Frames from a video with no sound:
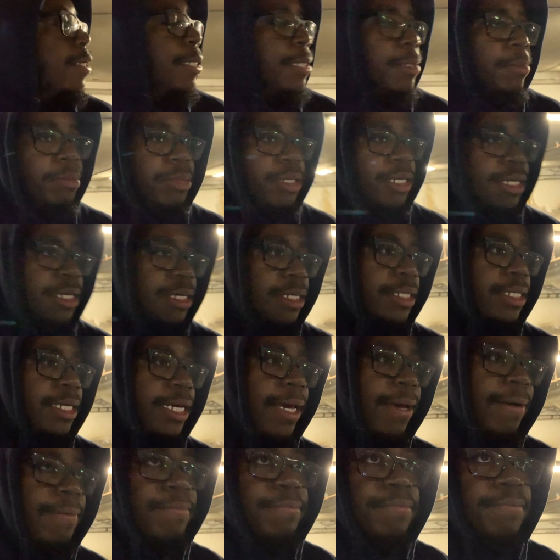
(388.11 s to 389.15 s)
But
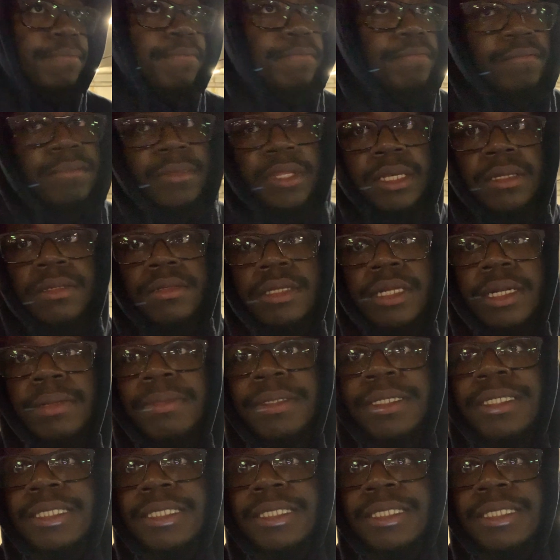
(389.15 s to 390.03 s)
yeah. So that being